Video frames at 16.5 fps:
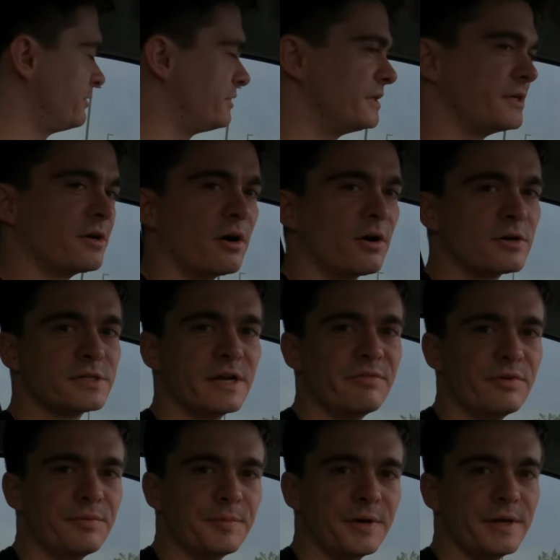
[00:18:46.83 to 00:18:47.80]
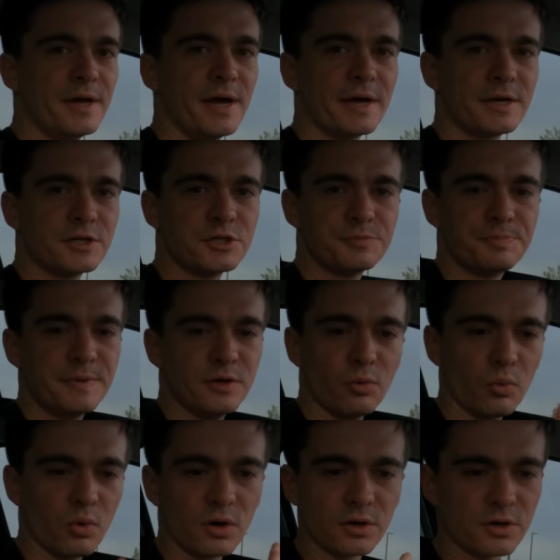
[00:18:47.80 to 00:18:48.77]
you see cars, everybody. I could just be a
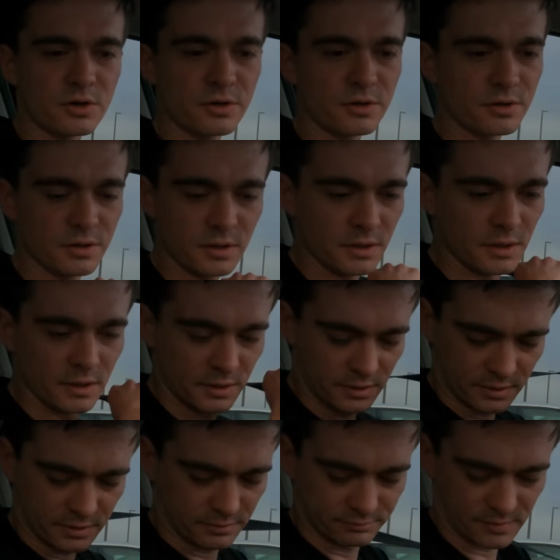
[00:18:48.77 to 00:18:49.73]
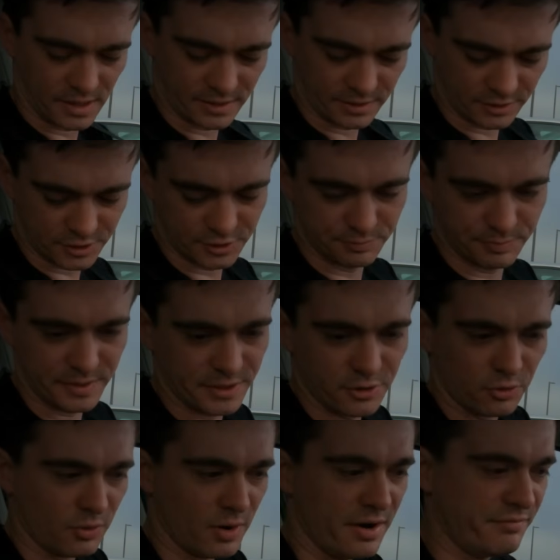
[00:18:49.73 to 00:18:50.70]
worker. I could just be
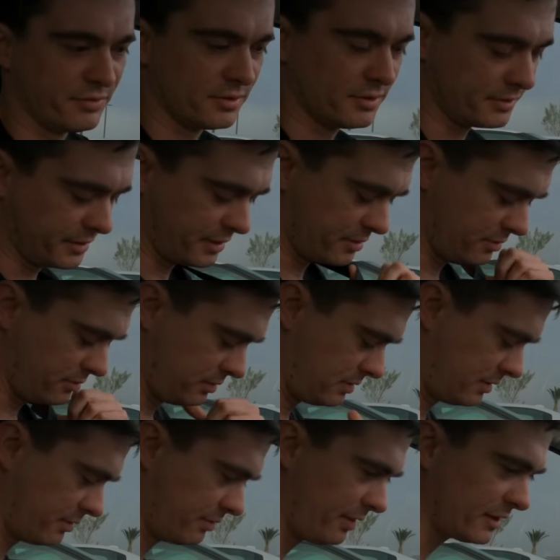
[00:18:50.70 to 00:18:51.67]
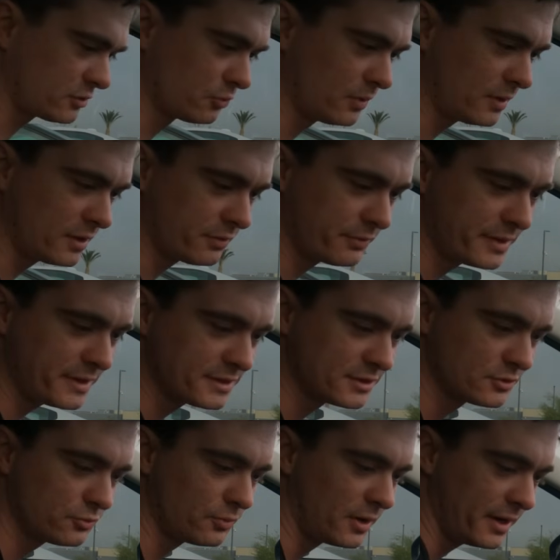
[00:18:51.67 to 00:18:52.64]
whoever, you know? That's one of the
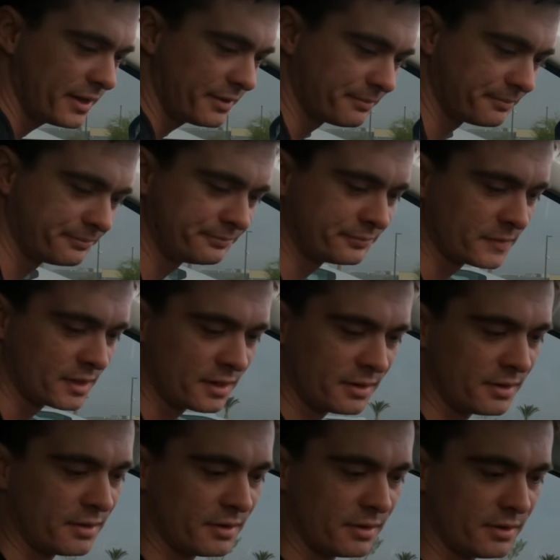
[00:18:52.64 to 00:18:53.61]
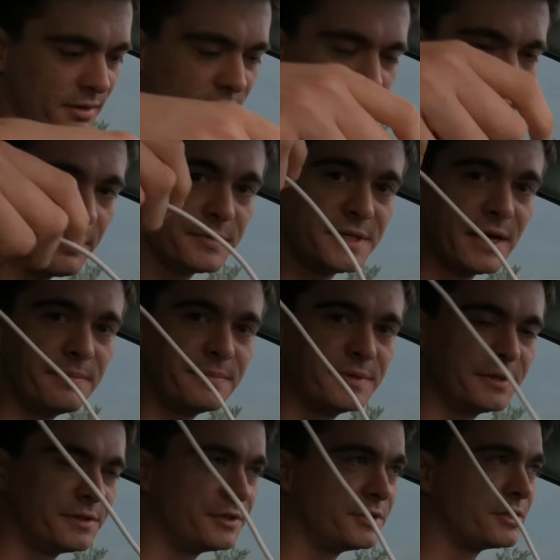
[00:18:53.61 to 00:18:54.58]
reasons why I'm
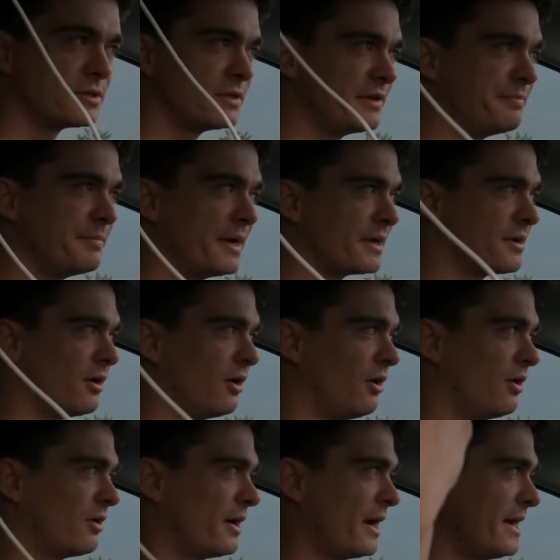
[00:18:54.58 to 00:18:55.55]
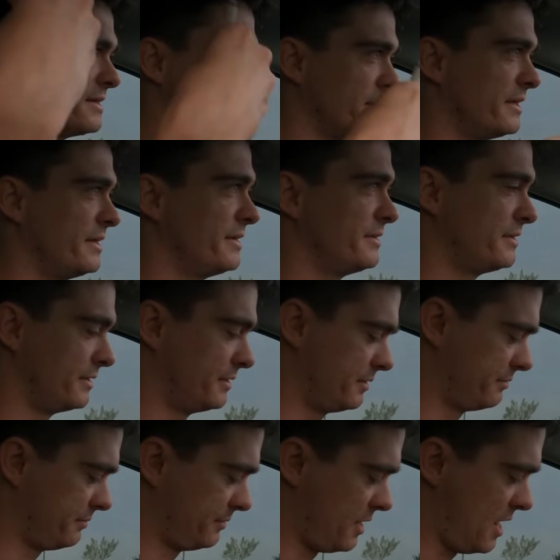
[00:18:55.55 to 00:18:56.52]
tempted to just leave my car as it is
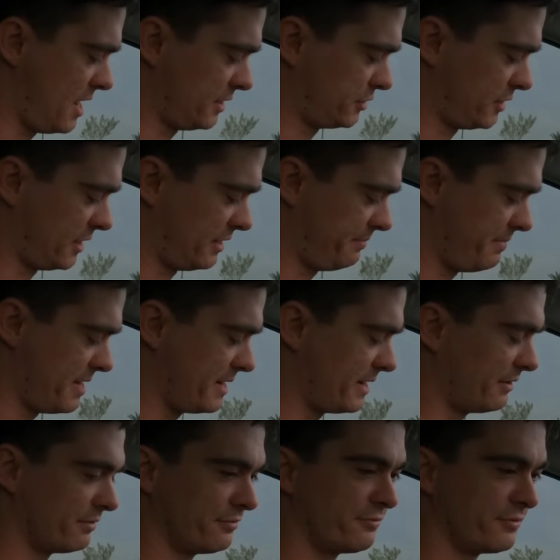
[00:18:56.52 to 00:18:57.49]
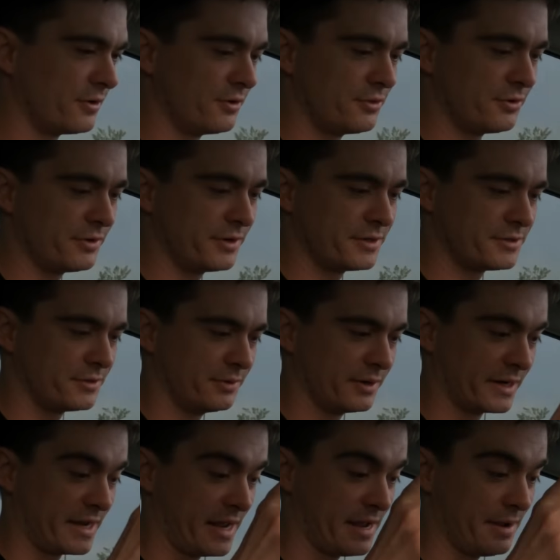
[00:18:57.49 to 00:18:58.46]
and not try to make it further into
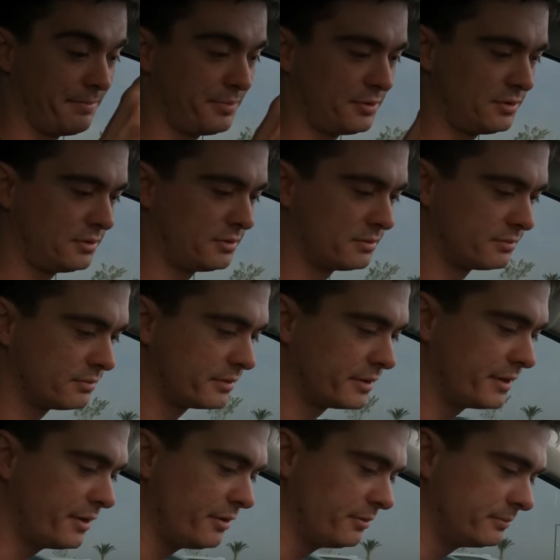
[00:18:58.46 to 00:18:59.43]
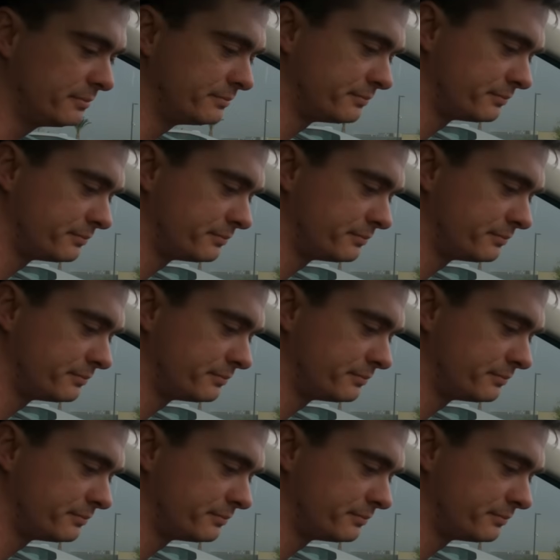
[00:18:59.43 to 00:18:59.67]
a camper, you know?